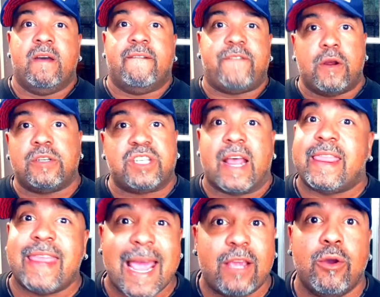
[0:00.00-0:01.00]
First,
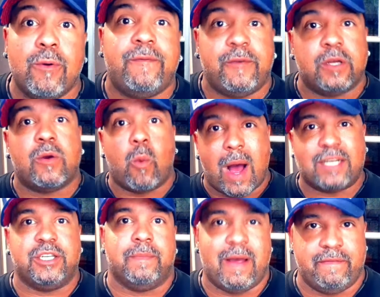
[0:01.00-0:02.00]
thank you for
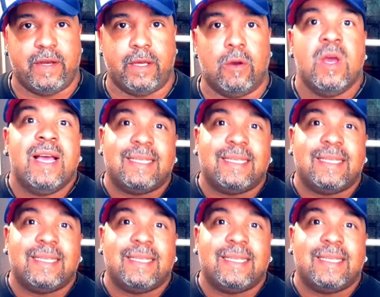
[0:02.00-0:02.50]
watching my video.